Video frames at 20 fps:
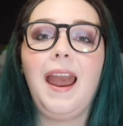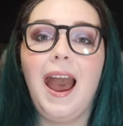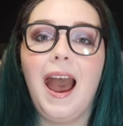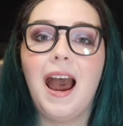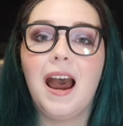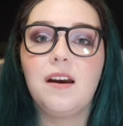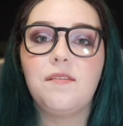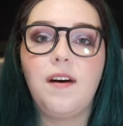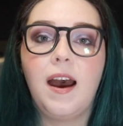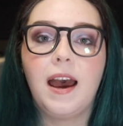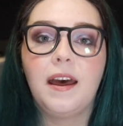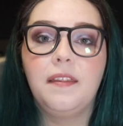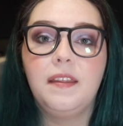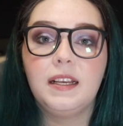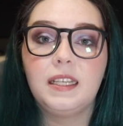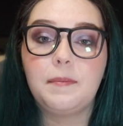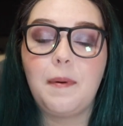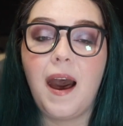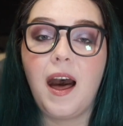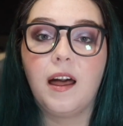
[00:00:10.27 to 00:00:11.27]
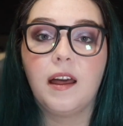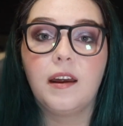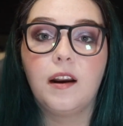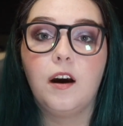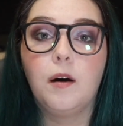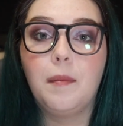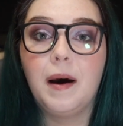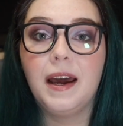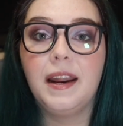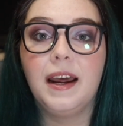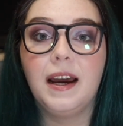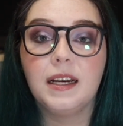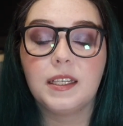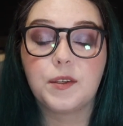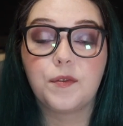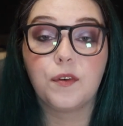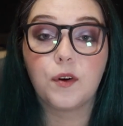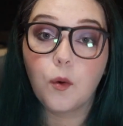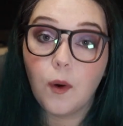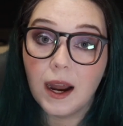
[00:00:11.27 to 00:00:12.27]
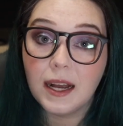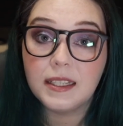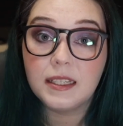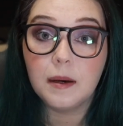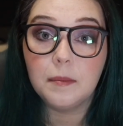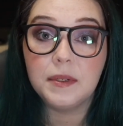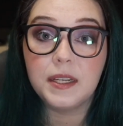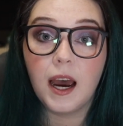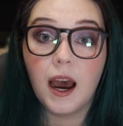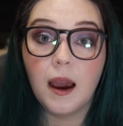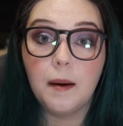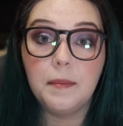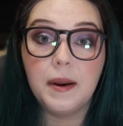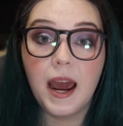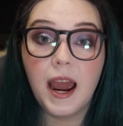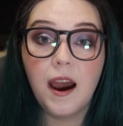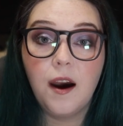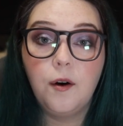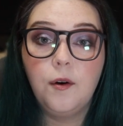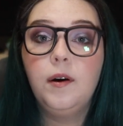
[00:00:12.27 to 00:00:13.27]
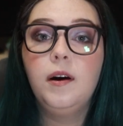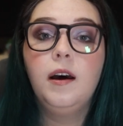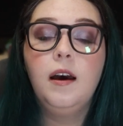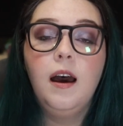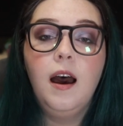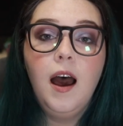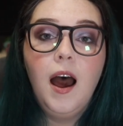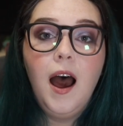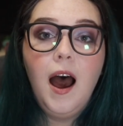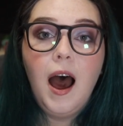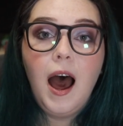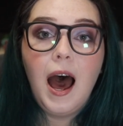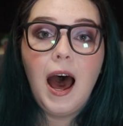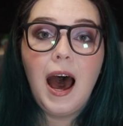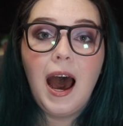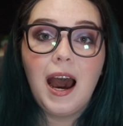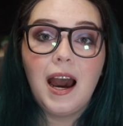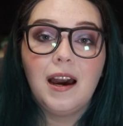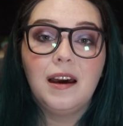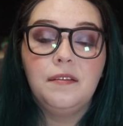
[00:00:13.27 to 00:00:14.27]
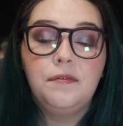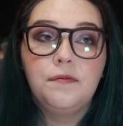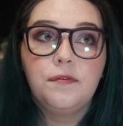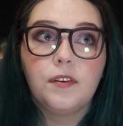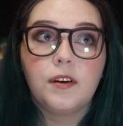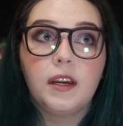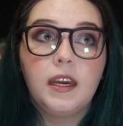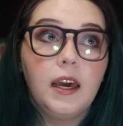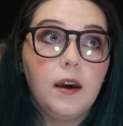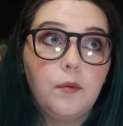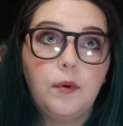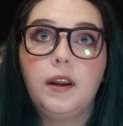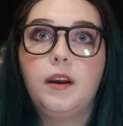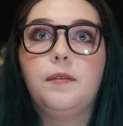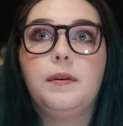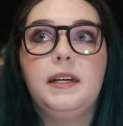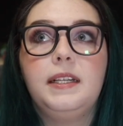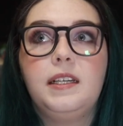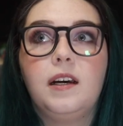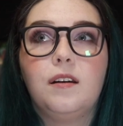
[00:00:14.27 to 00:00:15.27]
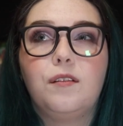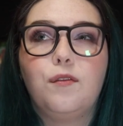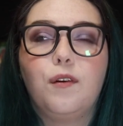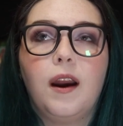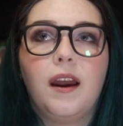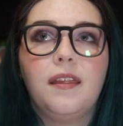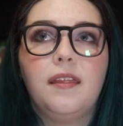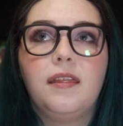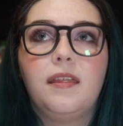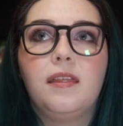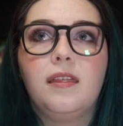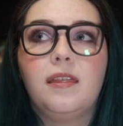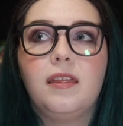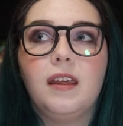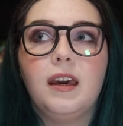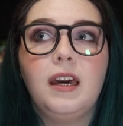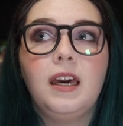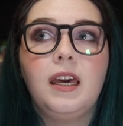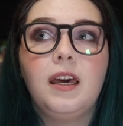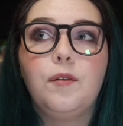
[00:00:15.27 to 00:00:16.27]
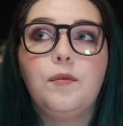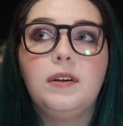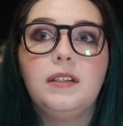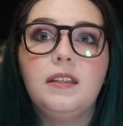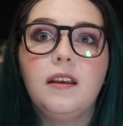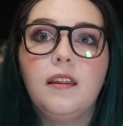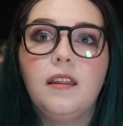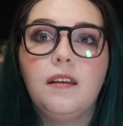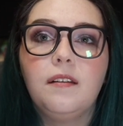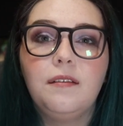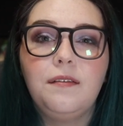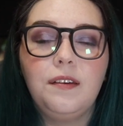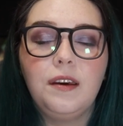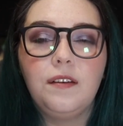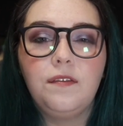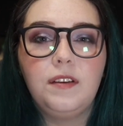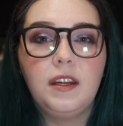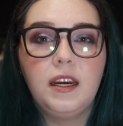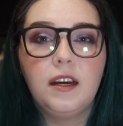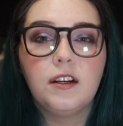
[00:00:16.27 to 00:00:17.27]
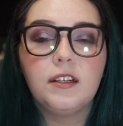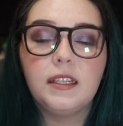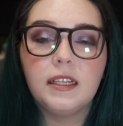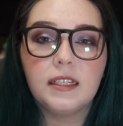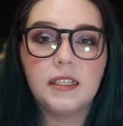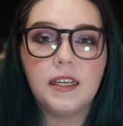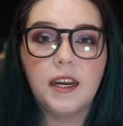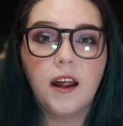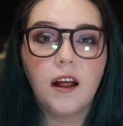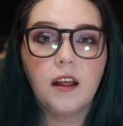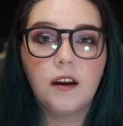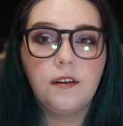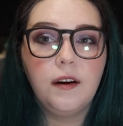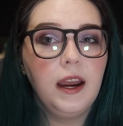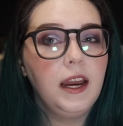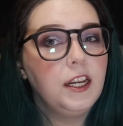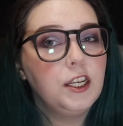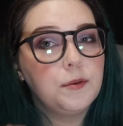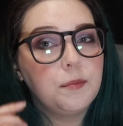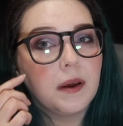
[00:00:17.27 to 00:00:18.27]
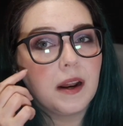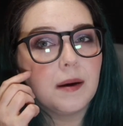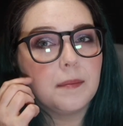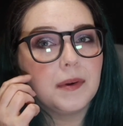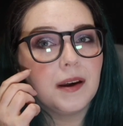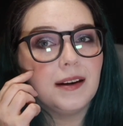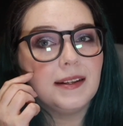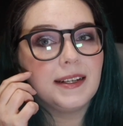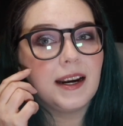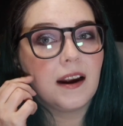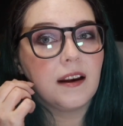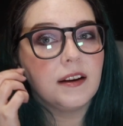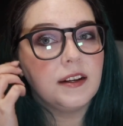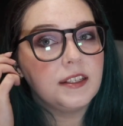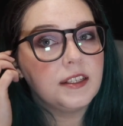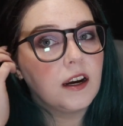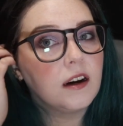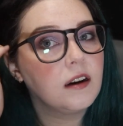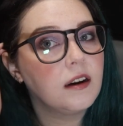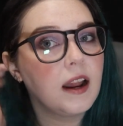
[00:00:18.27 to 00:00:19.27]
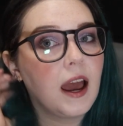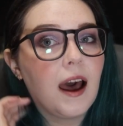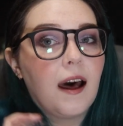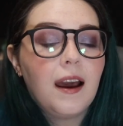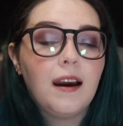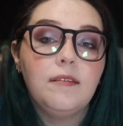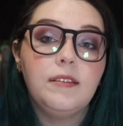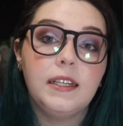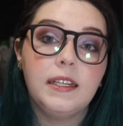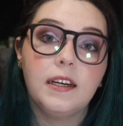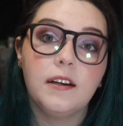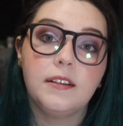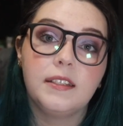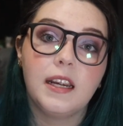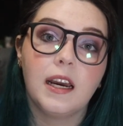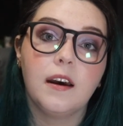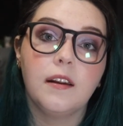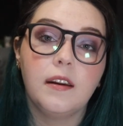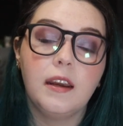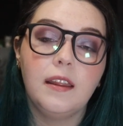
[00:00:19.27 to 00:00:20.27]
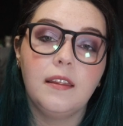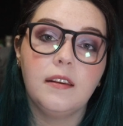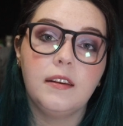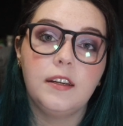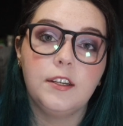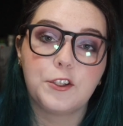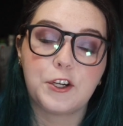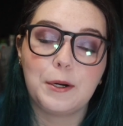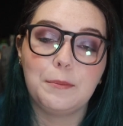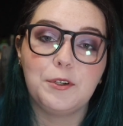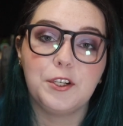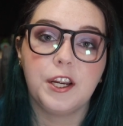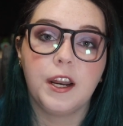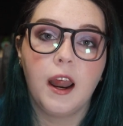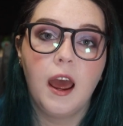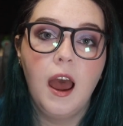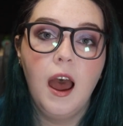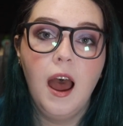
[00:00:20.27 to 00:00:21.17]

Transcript: I've had this palette on my desk for quite some time now. I forget what it retailed for. I think it was in the $50 or $60 range, but I'm not entirely certain. I'll have details down in the description.